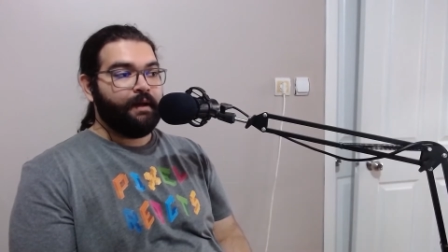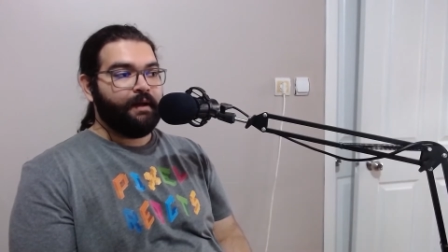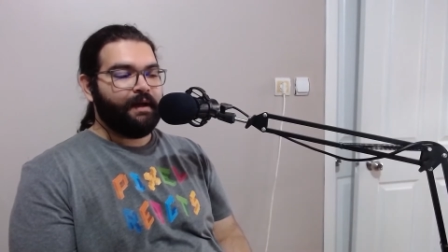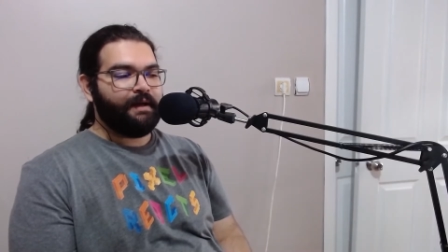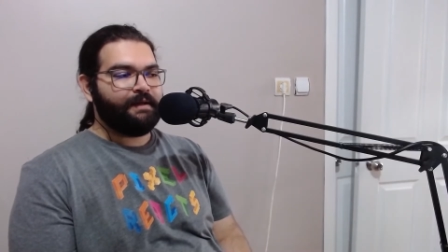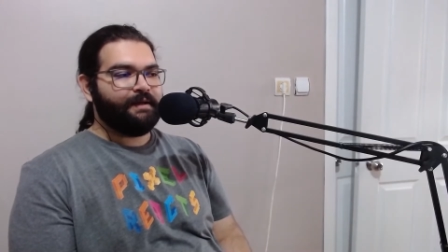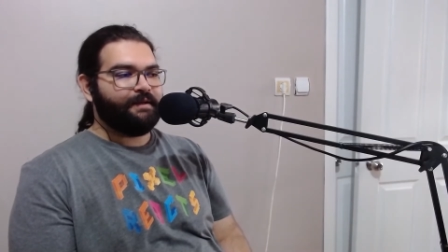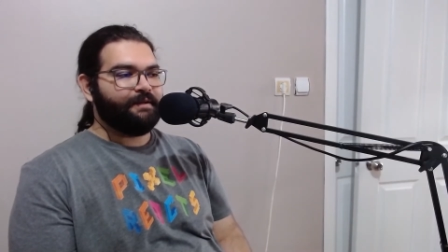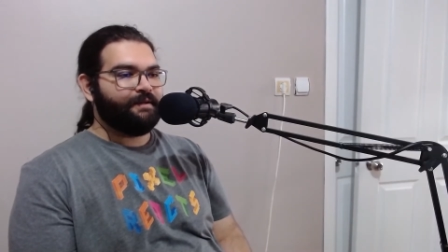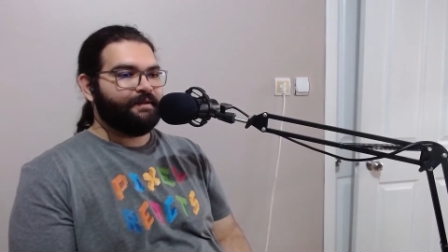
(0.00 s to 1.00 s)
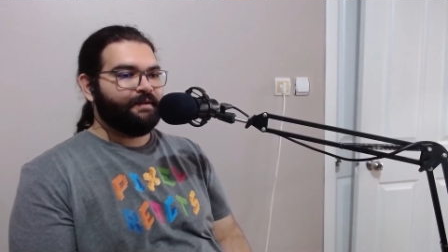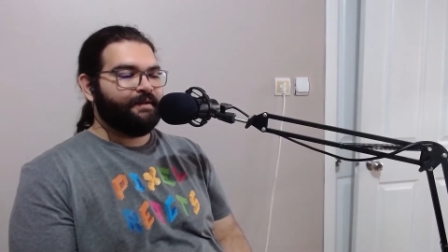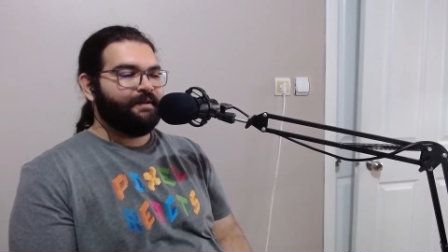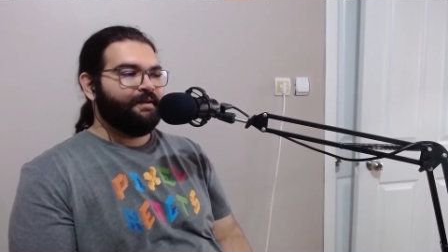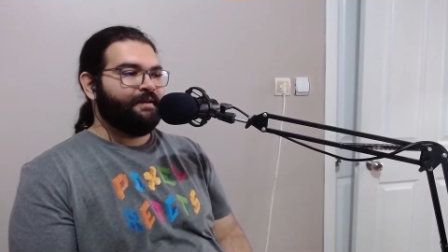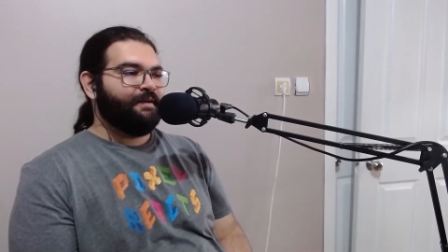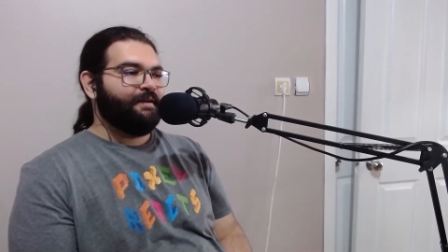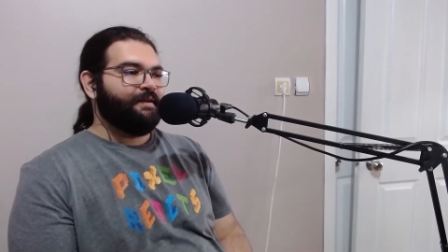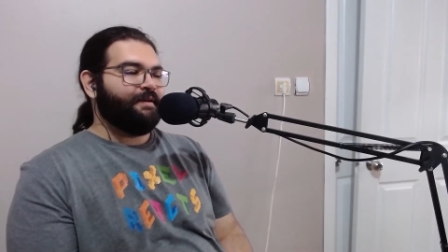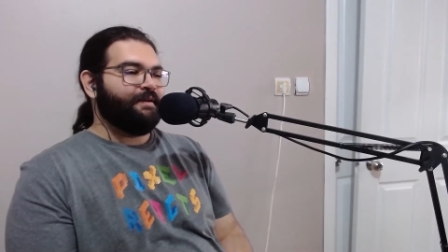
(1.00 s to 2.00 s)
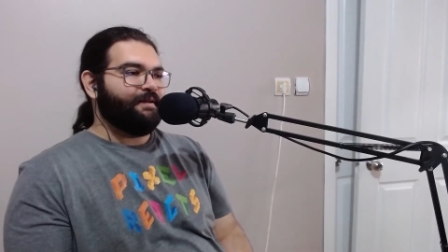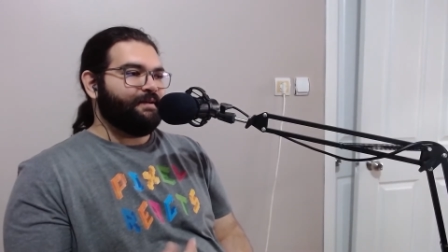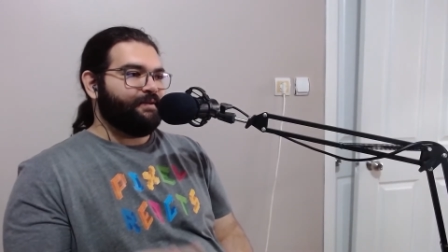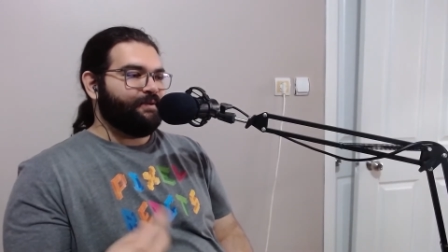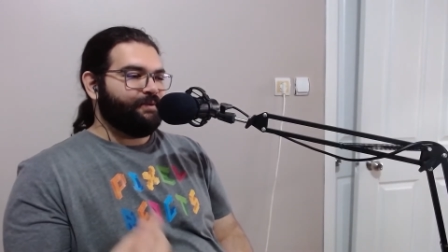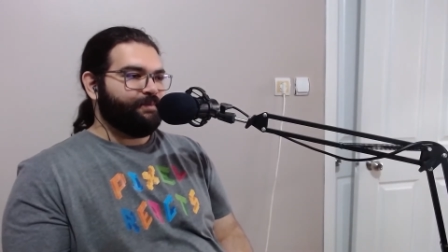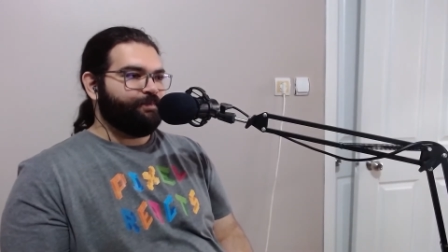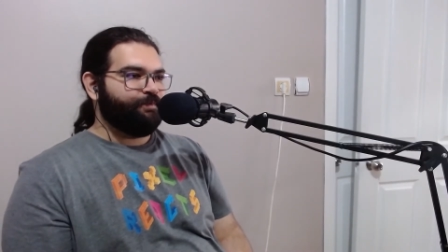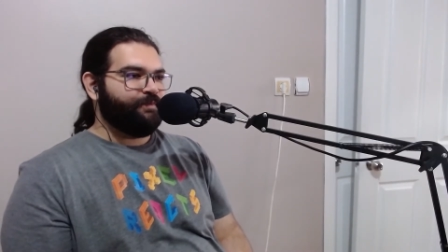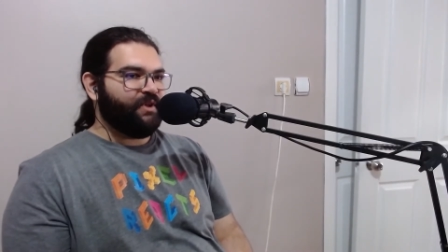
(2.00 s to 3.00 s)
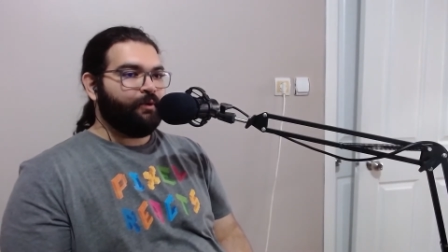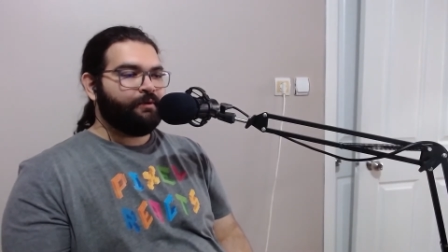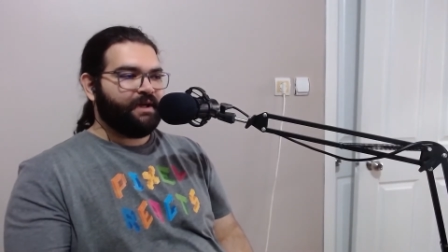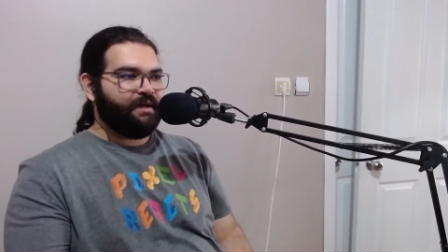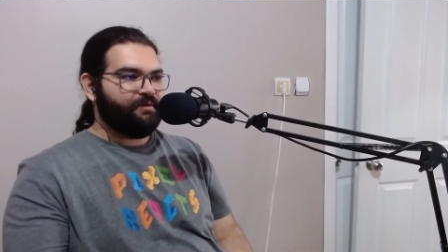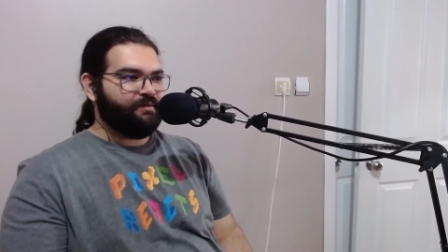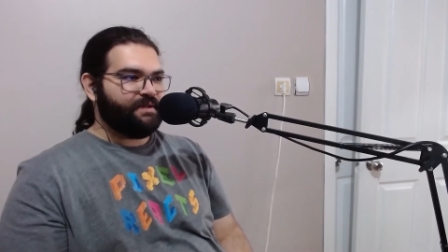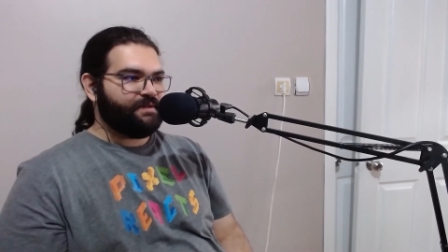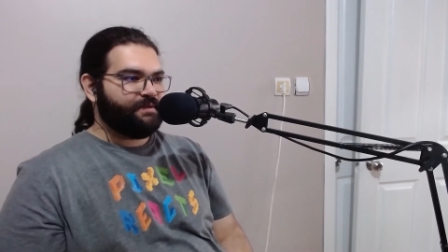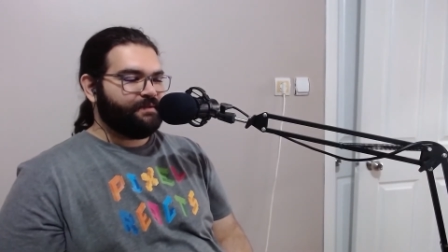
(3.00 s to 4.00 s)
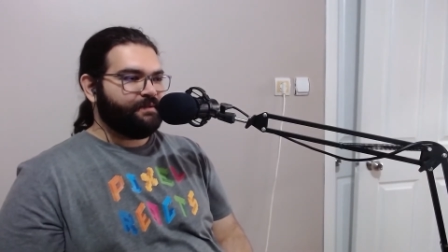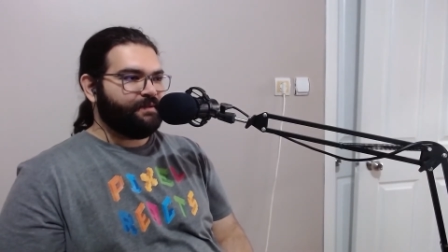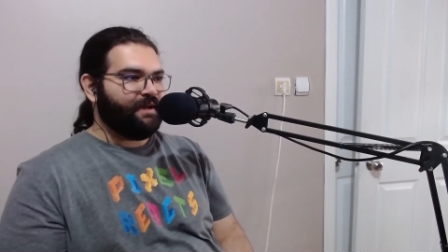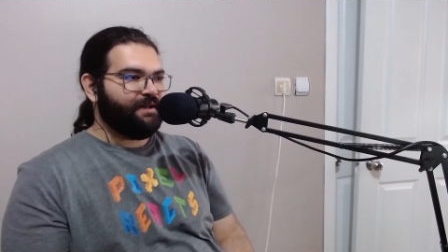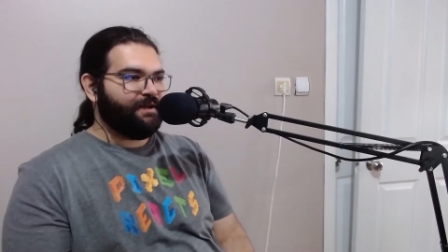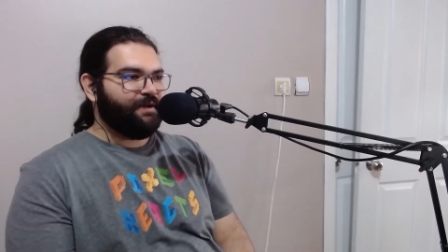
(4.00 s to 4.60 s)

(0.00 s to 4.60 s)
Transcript: Helge, uh, the old guy who was running away